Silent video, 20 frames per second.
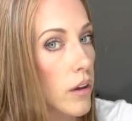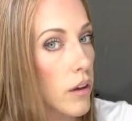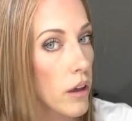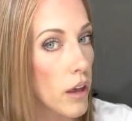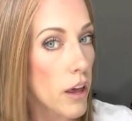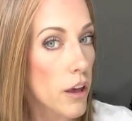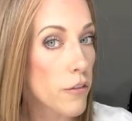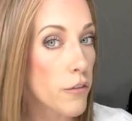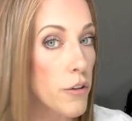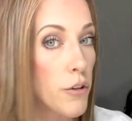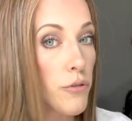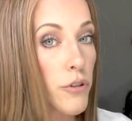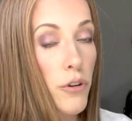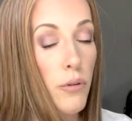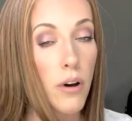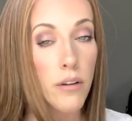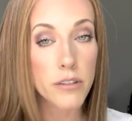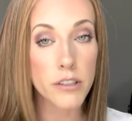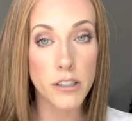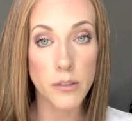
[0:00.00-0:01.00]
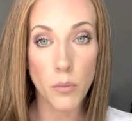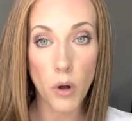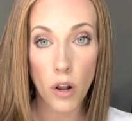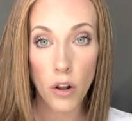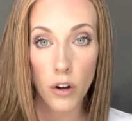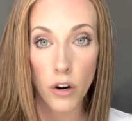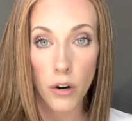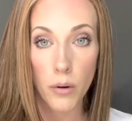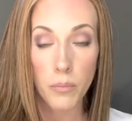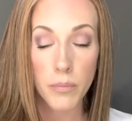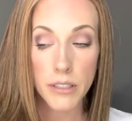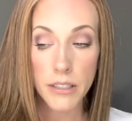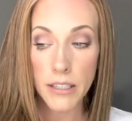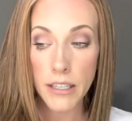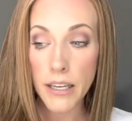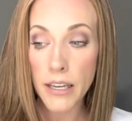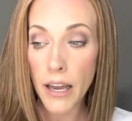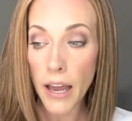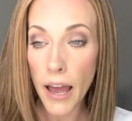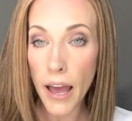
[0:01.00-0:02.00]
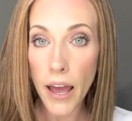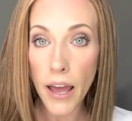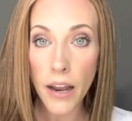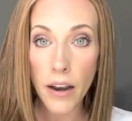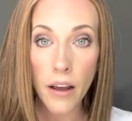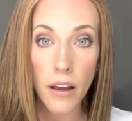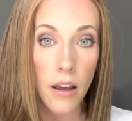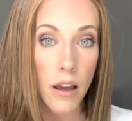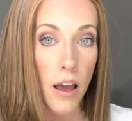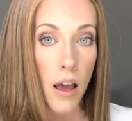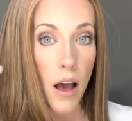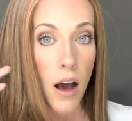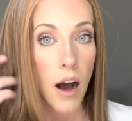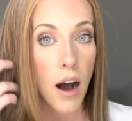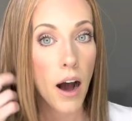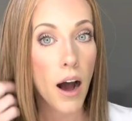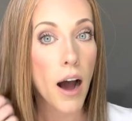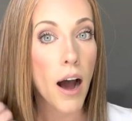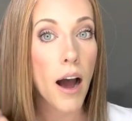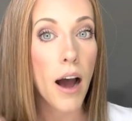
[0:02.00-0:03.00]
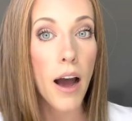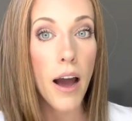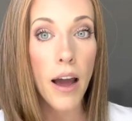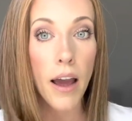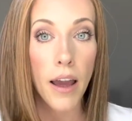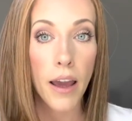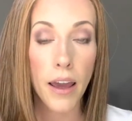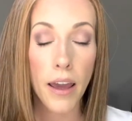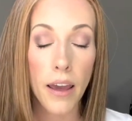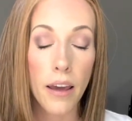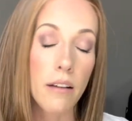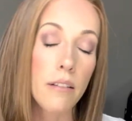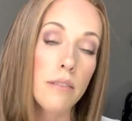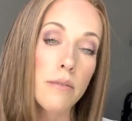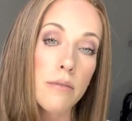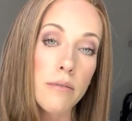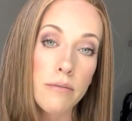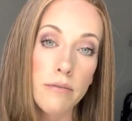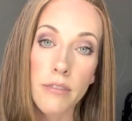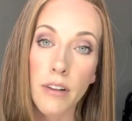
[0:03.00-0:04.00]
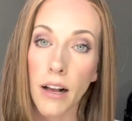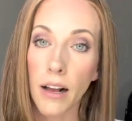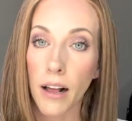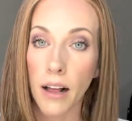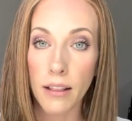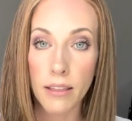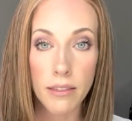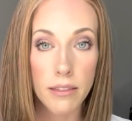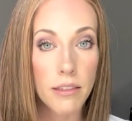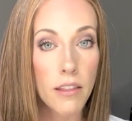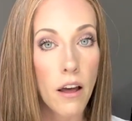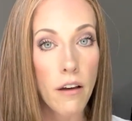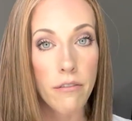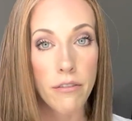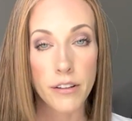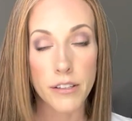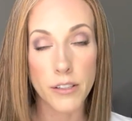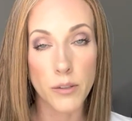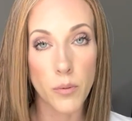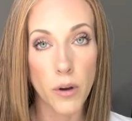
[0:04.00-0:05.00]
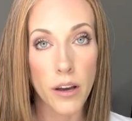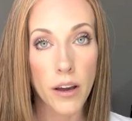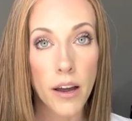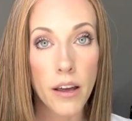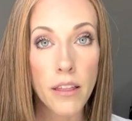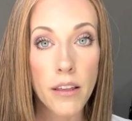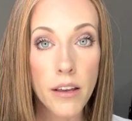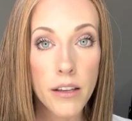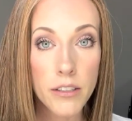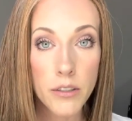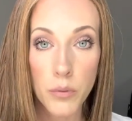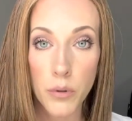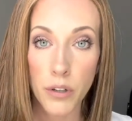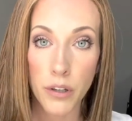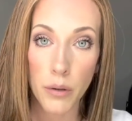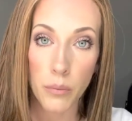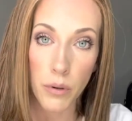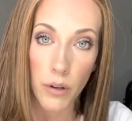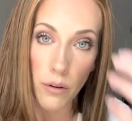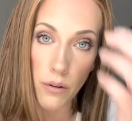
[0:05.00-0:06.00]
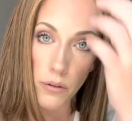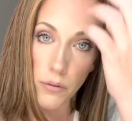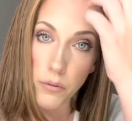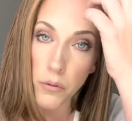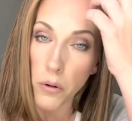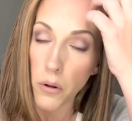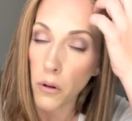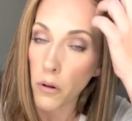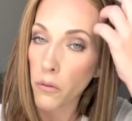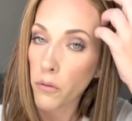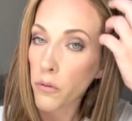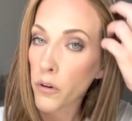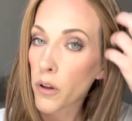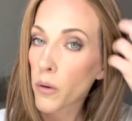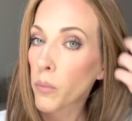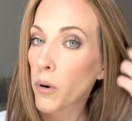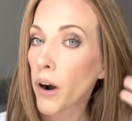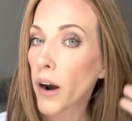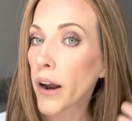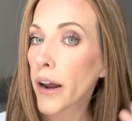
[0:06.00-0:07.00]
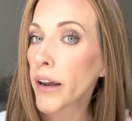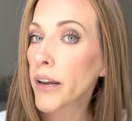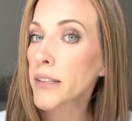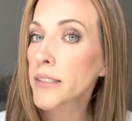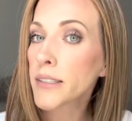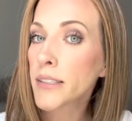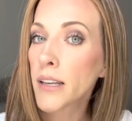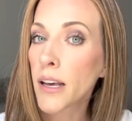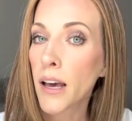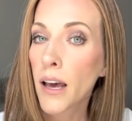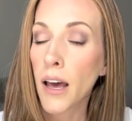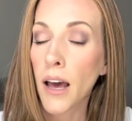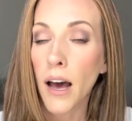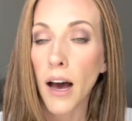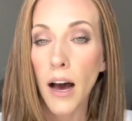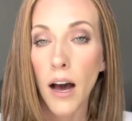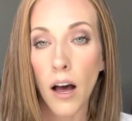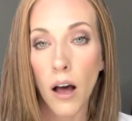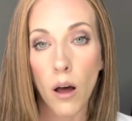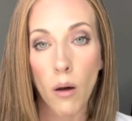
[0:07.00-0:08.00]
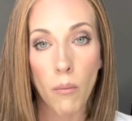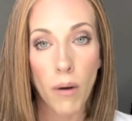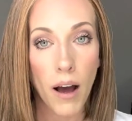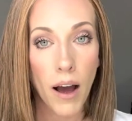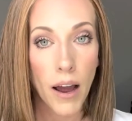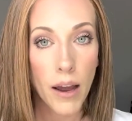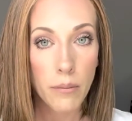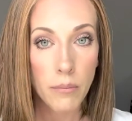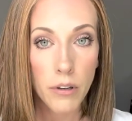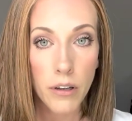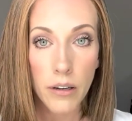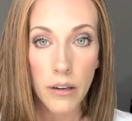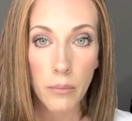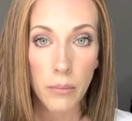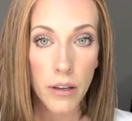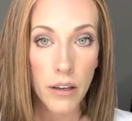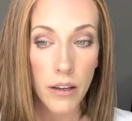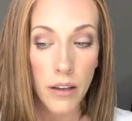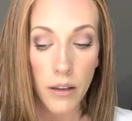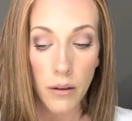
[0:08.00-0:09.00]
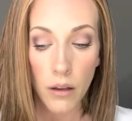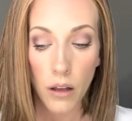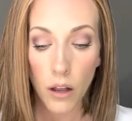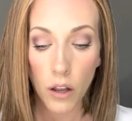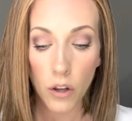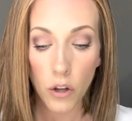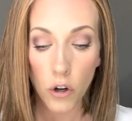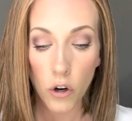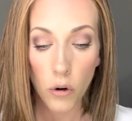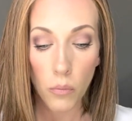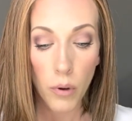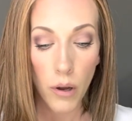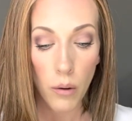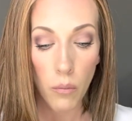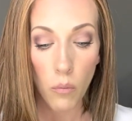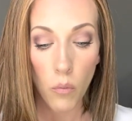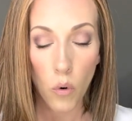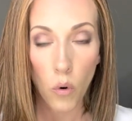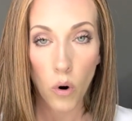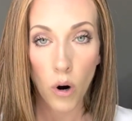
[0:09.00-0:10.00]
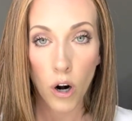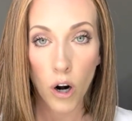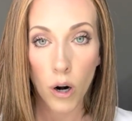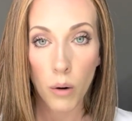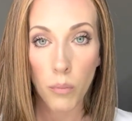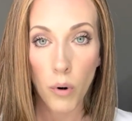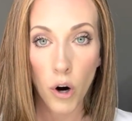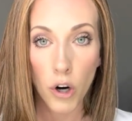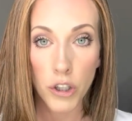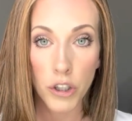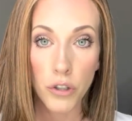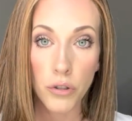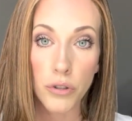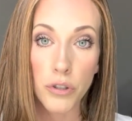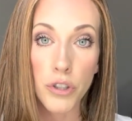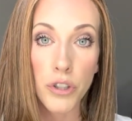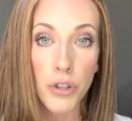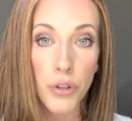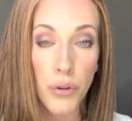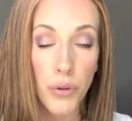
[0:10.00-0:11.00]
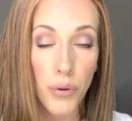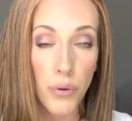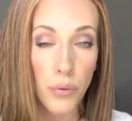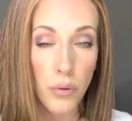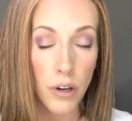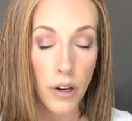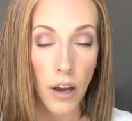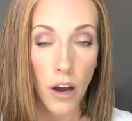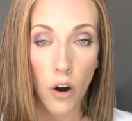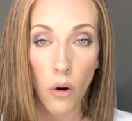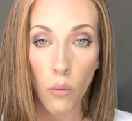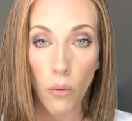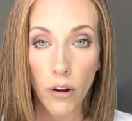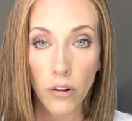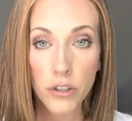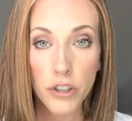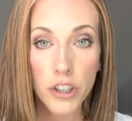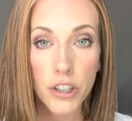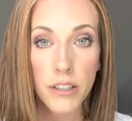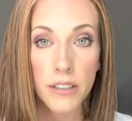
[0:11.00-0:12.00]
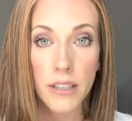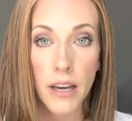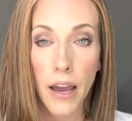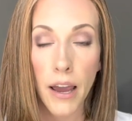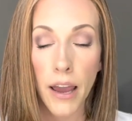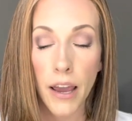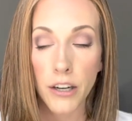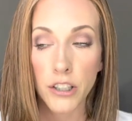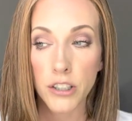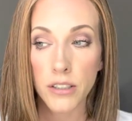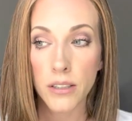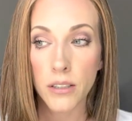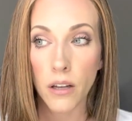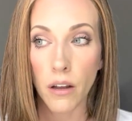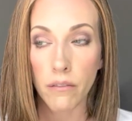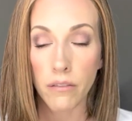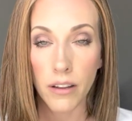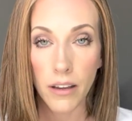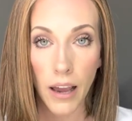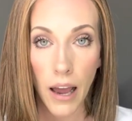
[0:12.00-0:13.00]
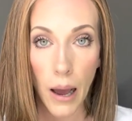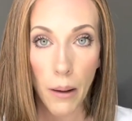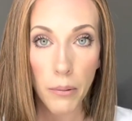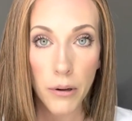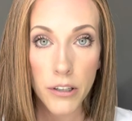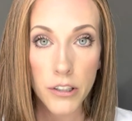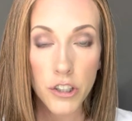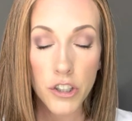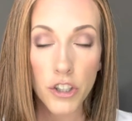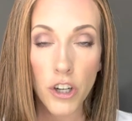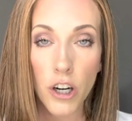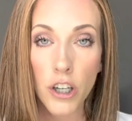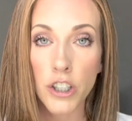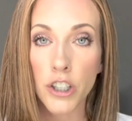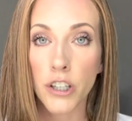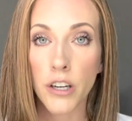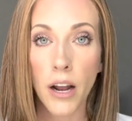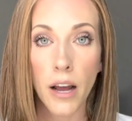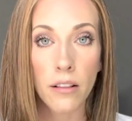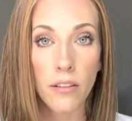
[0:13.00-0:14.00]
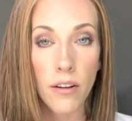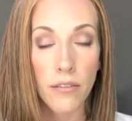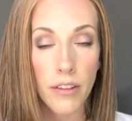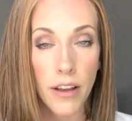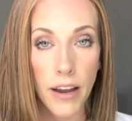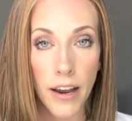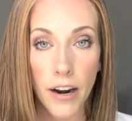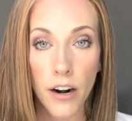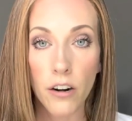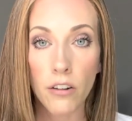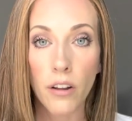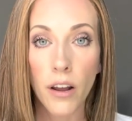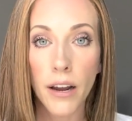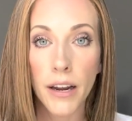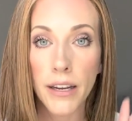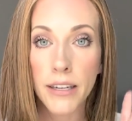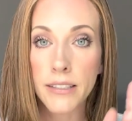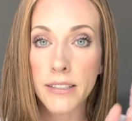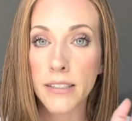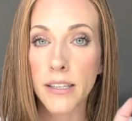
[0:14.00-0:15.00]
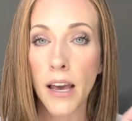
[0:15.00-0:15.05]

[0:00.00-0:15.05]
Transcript: if you do have a smaller petite head, I love this wig. I think it's really beautiful for the price. I'm going to be a little bit more partial to Raquel Welch because I just love the cap construction. I love the hairlines.